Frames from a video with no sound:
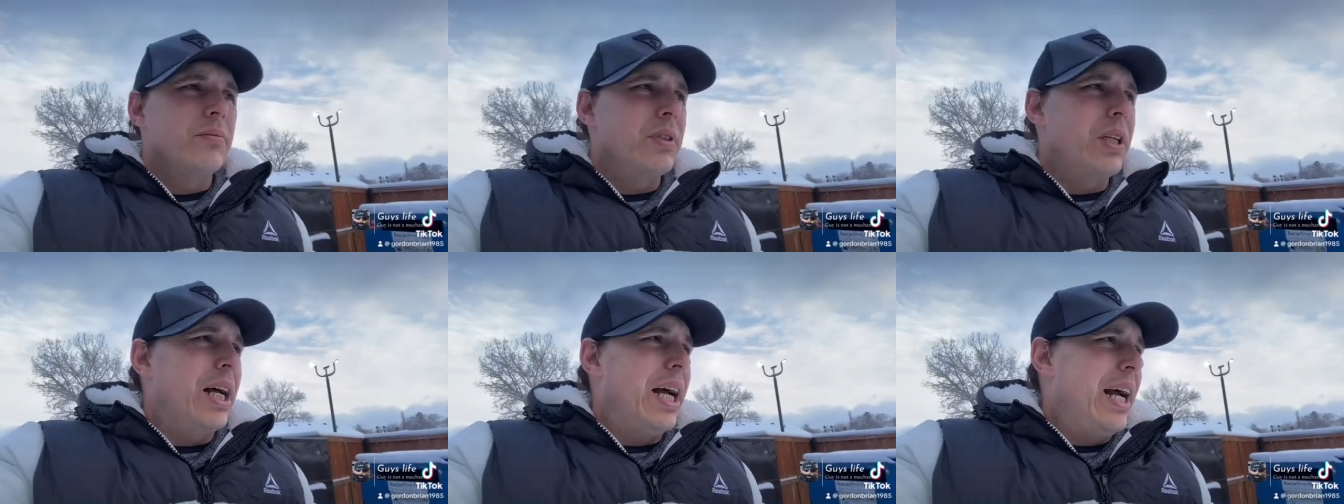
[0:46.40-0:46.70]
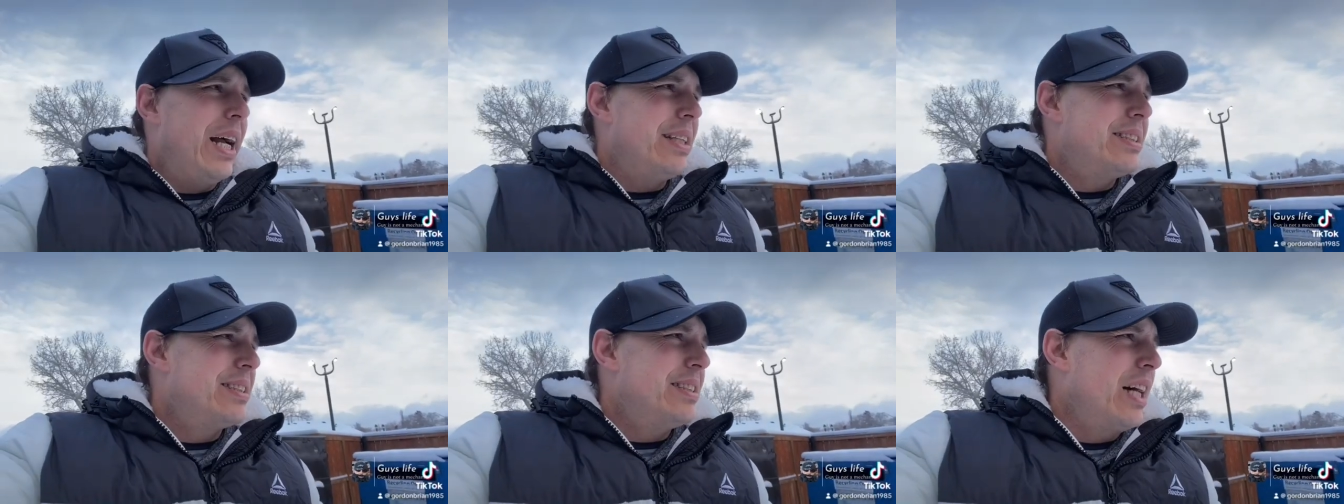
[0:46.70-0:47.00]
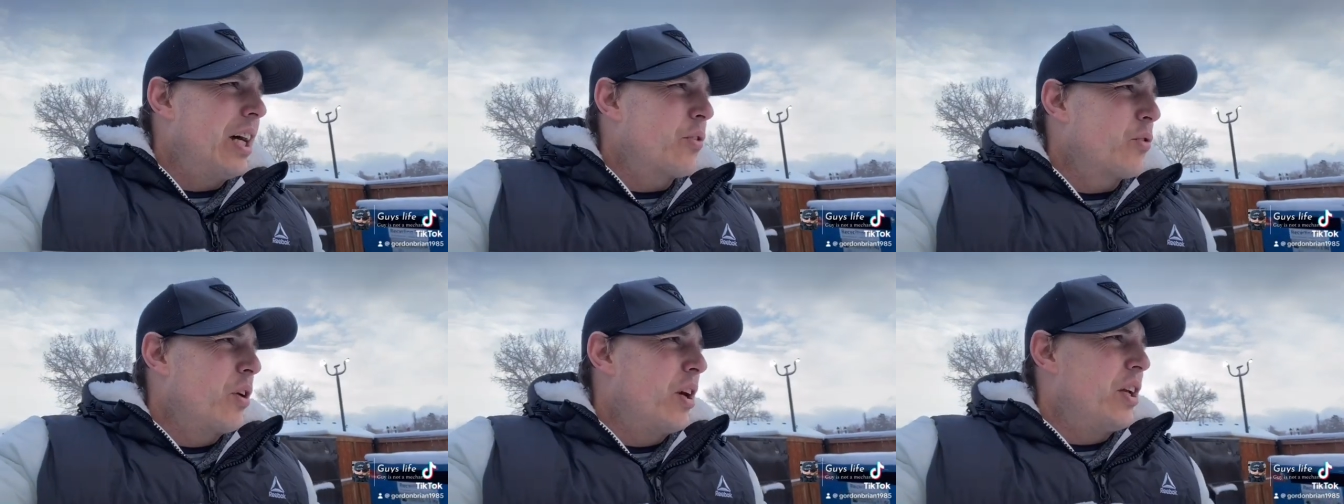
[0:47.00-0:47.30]
Uh, it's
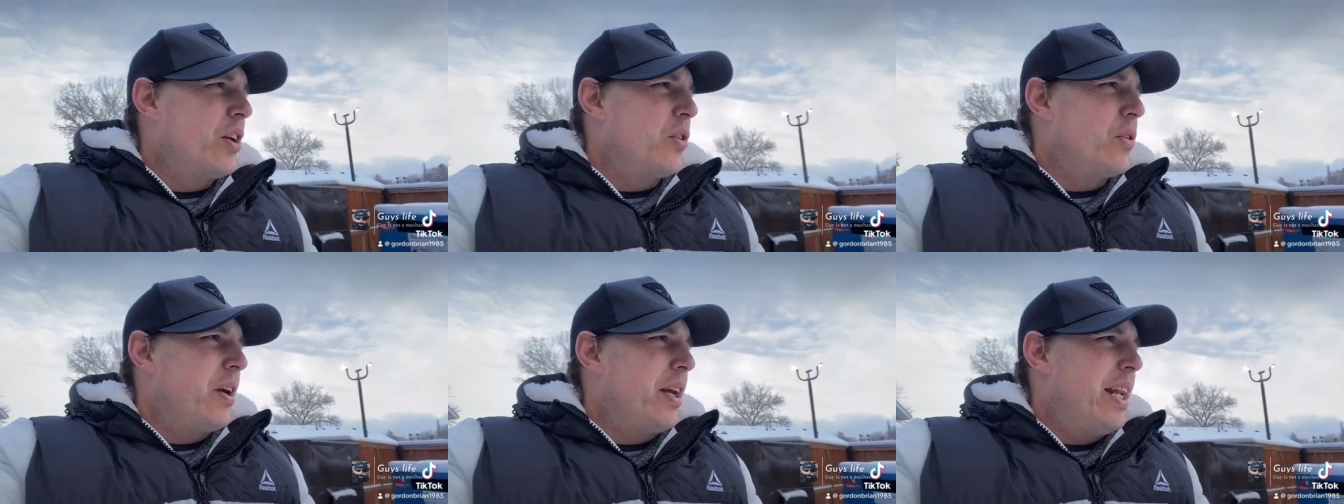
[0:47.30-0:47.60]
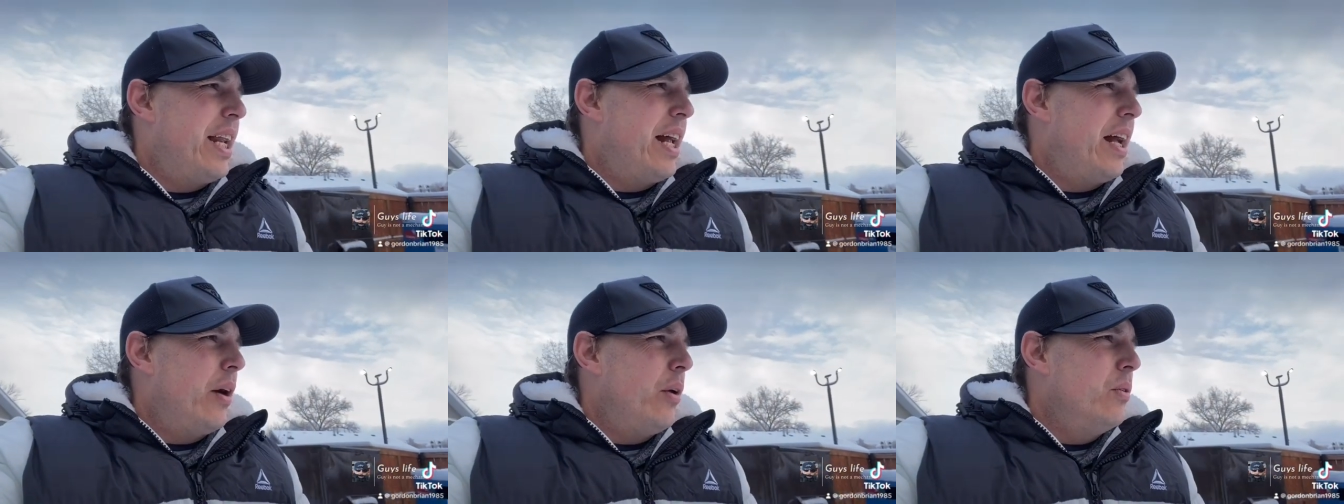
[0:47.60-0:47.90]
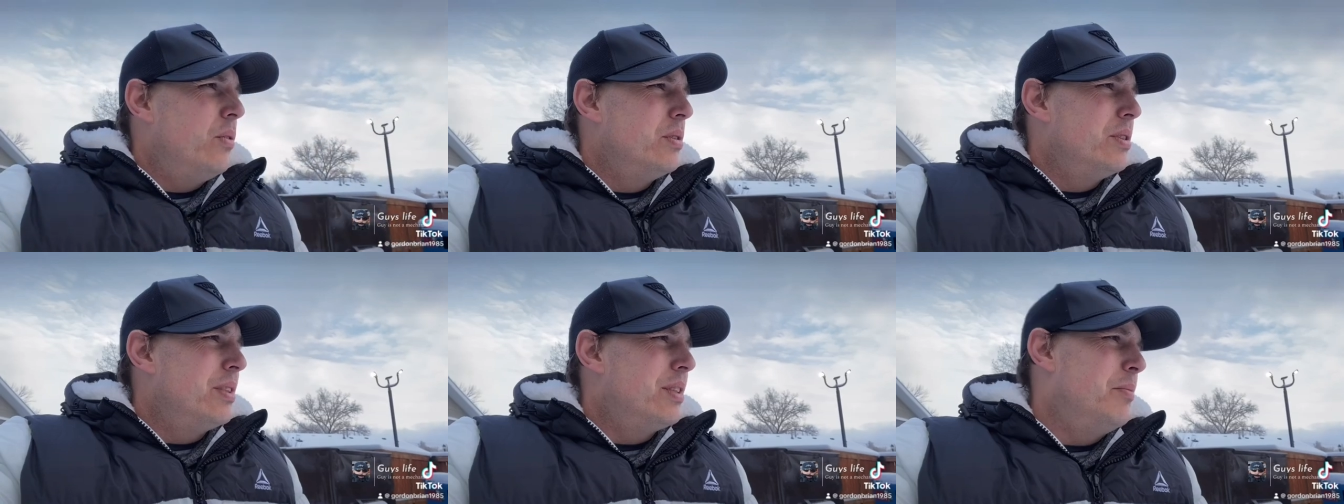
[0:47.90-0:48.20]
not running right now.
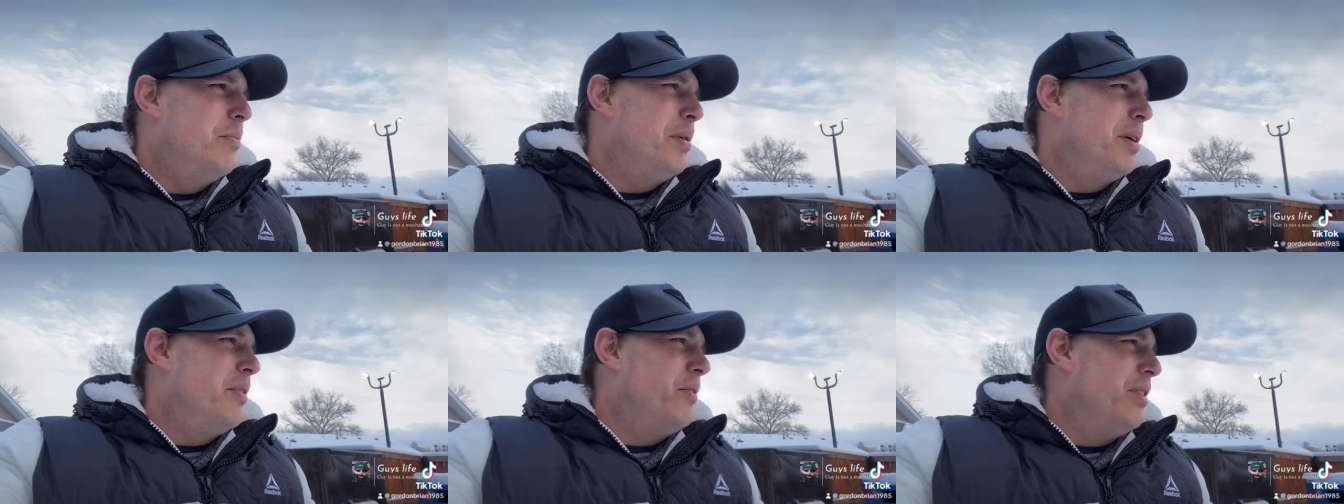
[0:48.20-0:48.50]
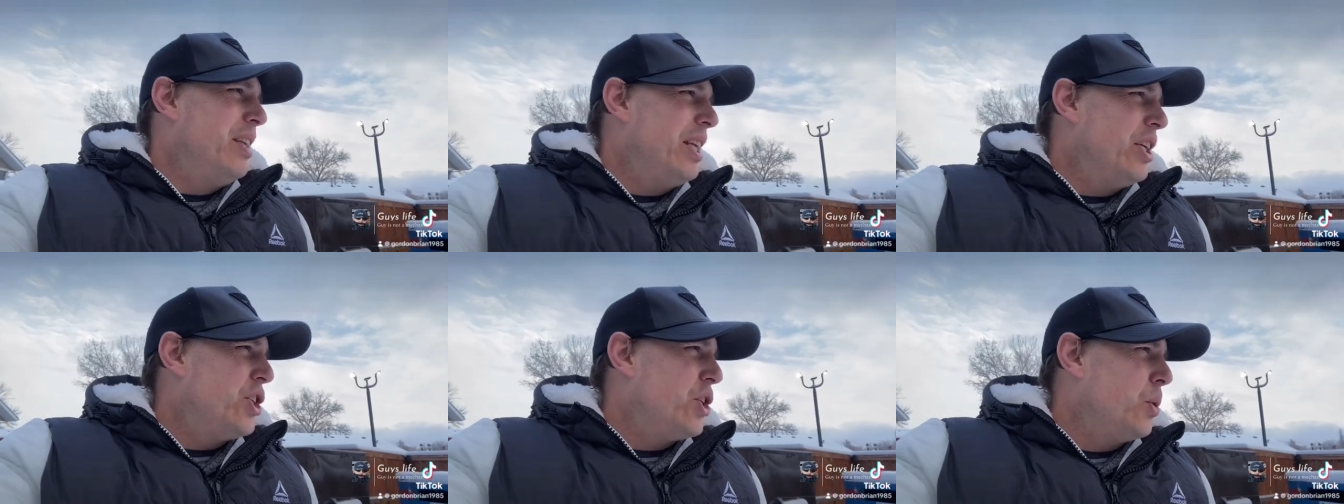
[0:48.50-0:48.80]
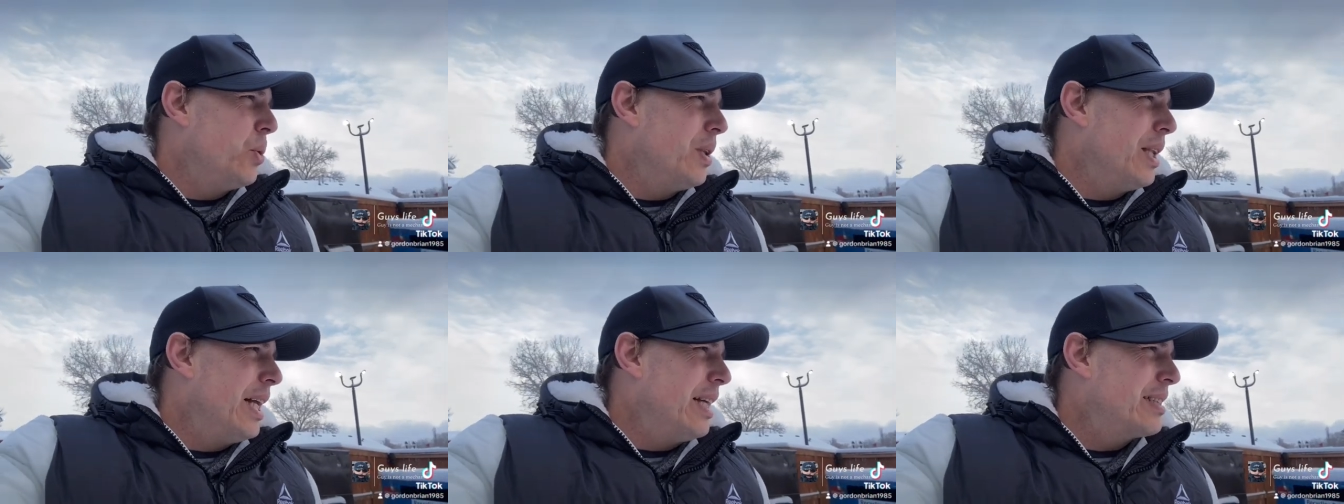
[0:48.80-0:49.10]
It's a bit of an issue
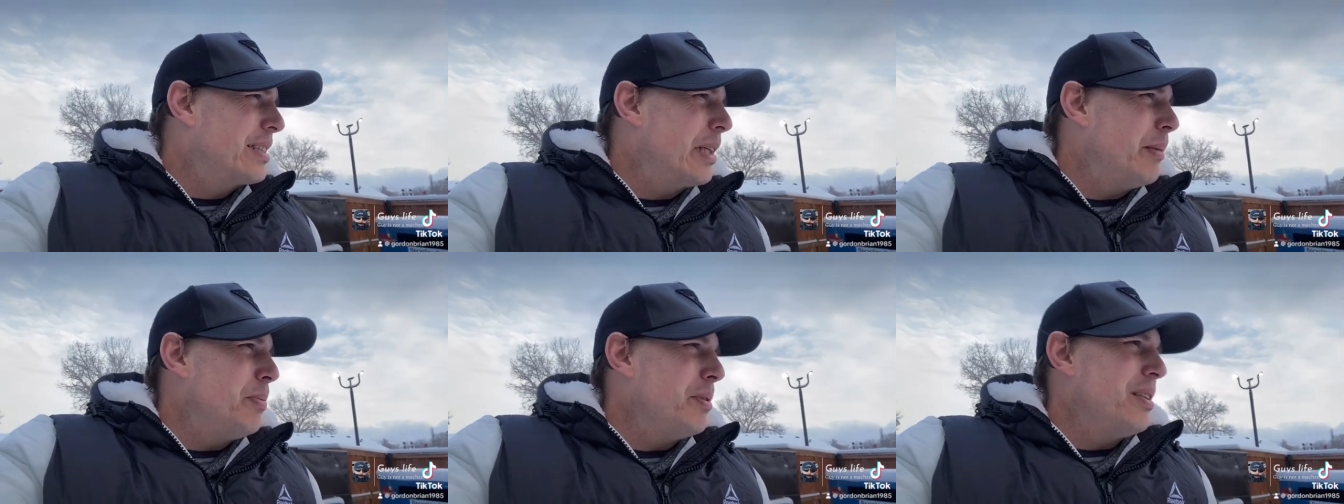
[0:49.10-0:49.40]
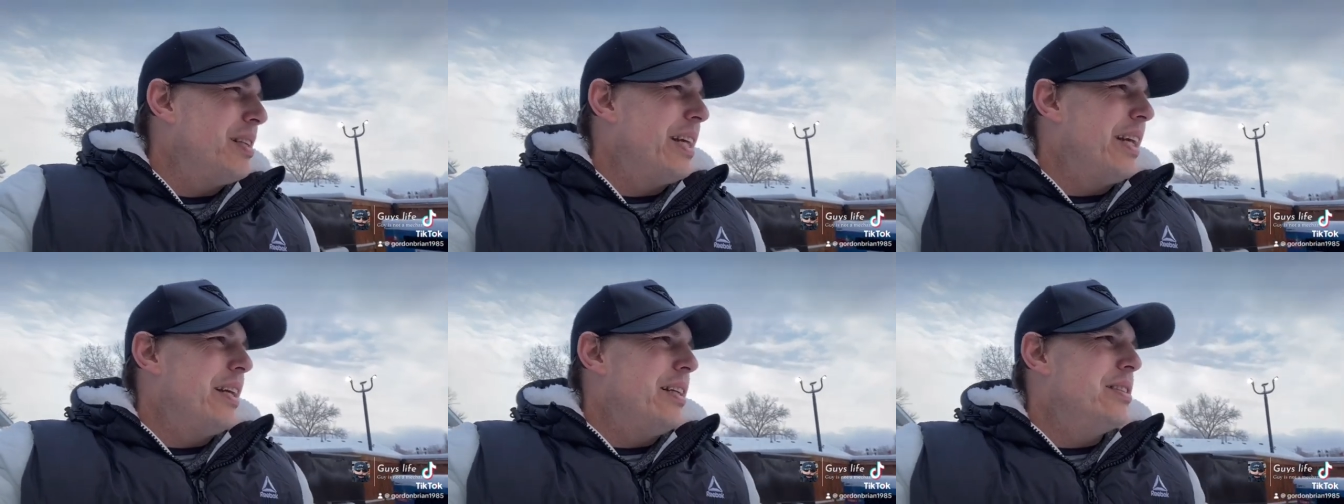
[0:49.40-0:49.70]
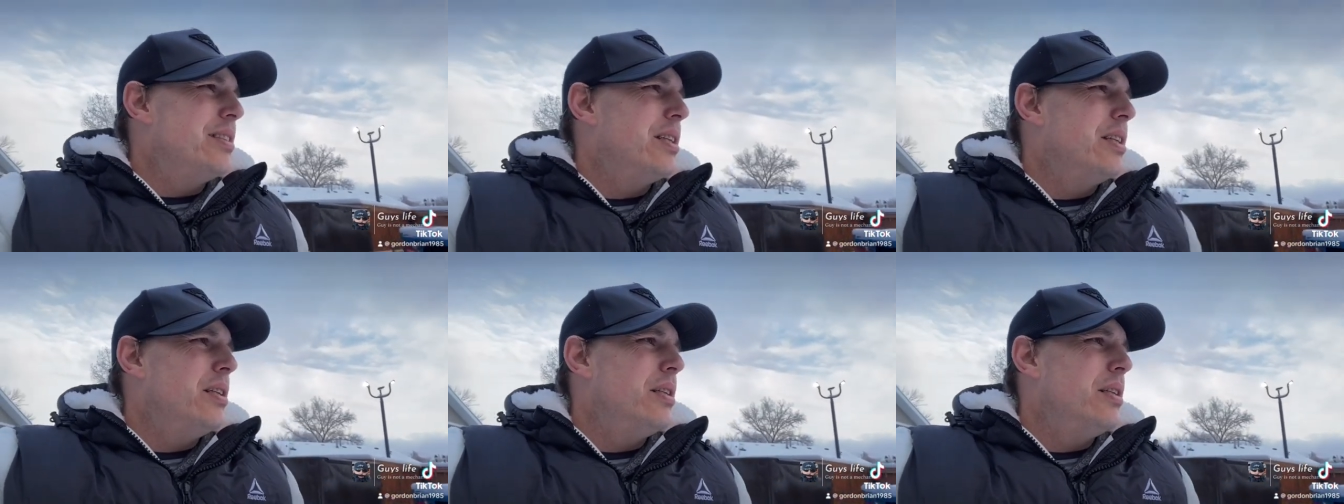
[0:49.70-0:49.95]
the last couple of days.